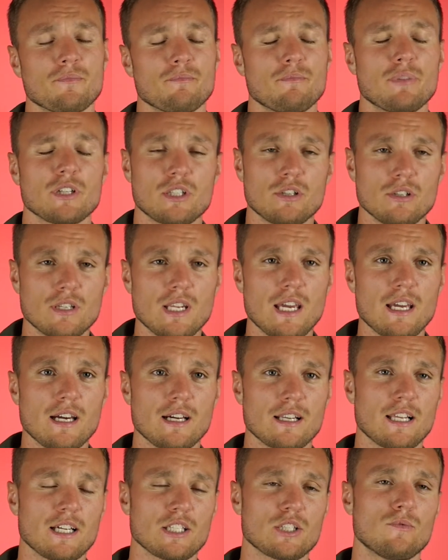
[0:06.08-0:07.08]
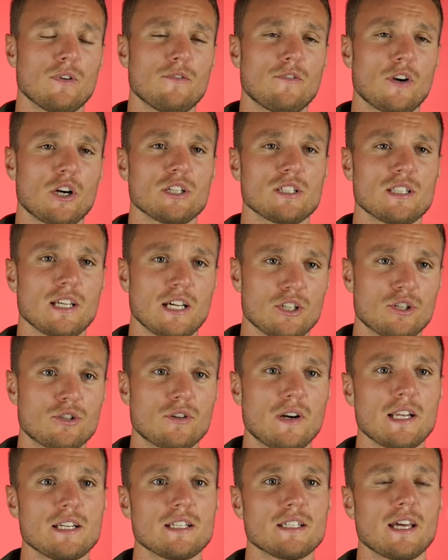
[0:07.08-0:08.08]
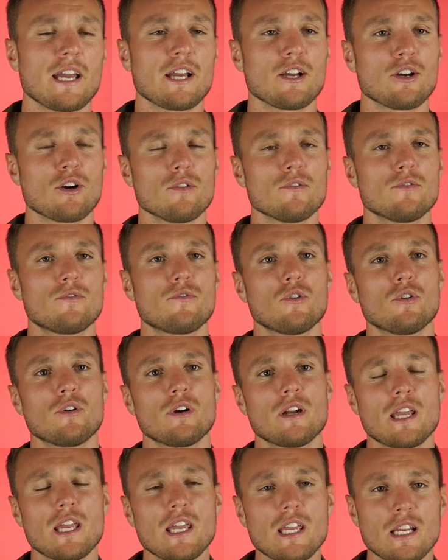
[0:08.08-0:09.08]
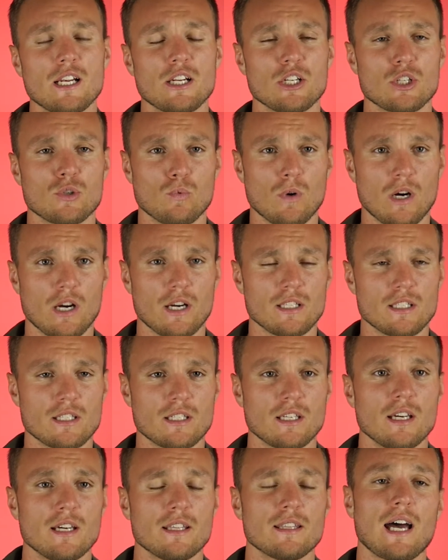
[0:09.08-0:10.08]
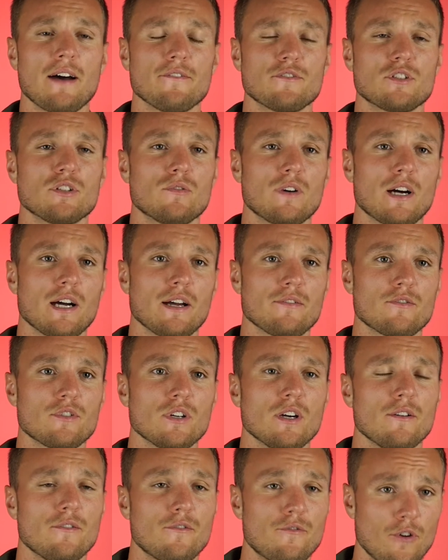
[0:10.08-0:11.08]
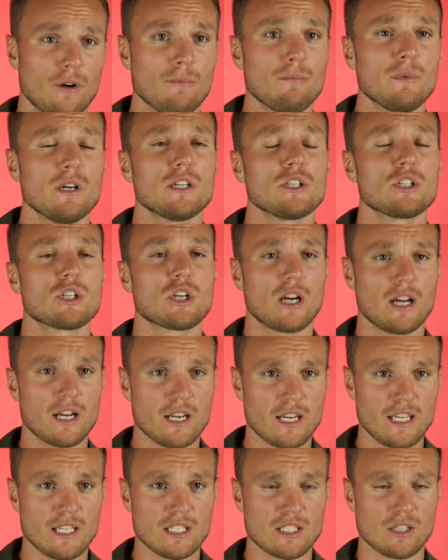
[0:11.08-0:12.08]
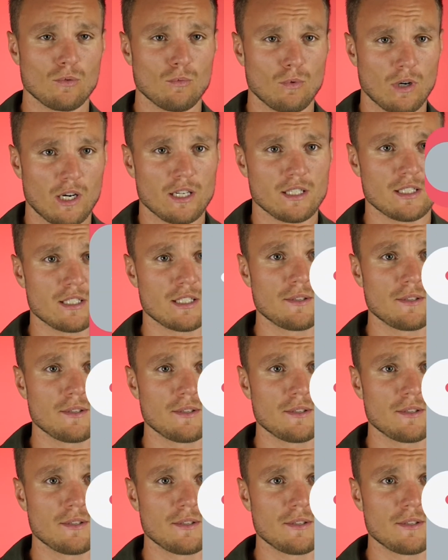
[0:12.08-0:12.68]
But today I'd like to reverse that trend and go for English words that have derived from Chinese words.